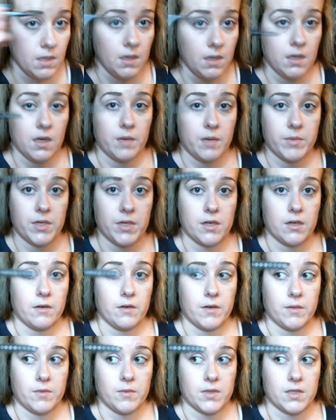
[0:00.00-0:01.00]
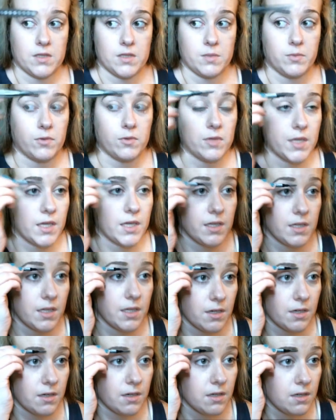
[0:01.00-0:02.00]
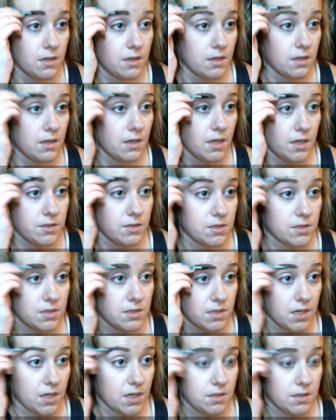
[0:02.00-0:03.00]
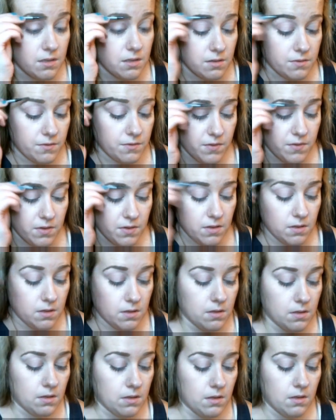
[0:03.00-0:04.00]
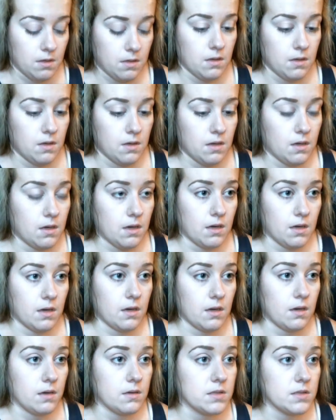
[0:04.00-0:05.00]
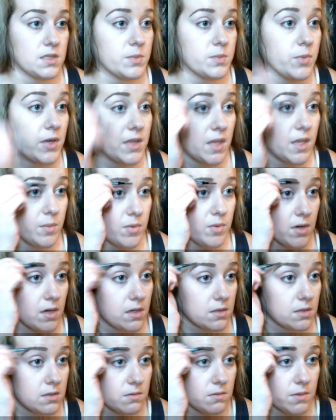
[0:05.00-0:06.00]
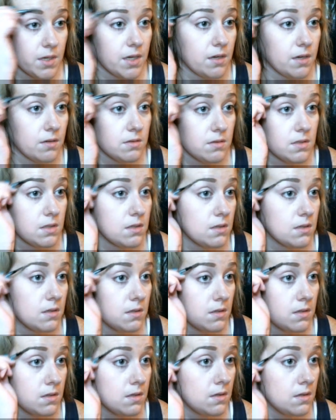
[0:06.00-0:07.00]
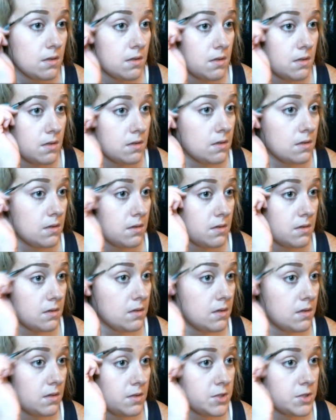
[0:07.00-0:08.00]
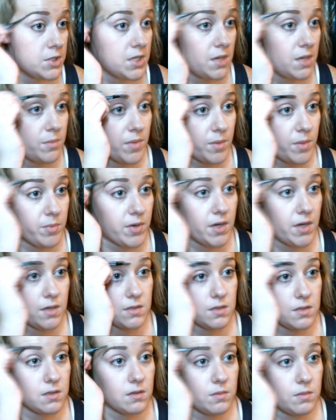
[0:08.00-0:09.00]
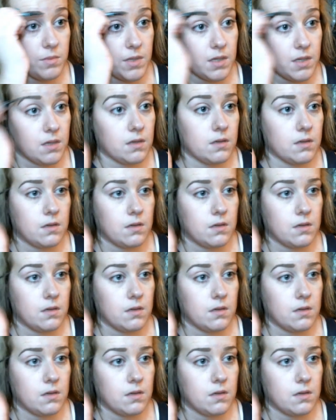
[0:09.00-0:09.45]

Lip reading: I'm going to go in with the spoolie end here and just kind of spread that product around, shape my brows a little bit,